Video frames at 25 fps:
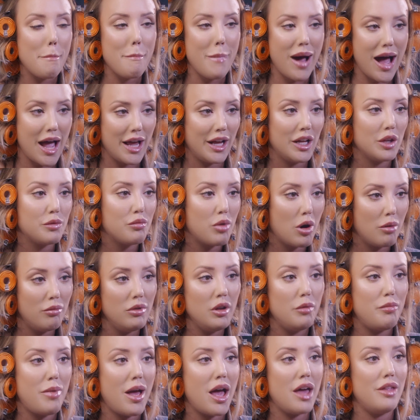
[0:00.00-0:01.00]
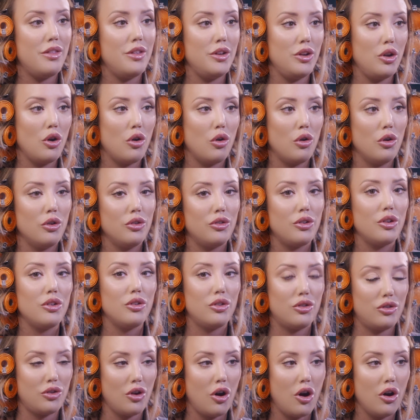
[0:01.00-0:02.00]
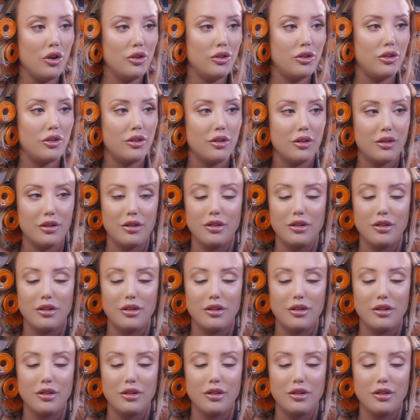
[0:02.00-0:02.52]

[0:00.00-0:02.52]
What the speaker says: Mine is probably better than yours, soz.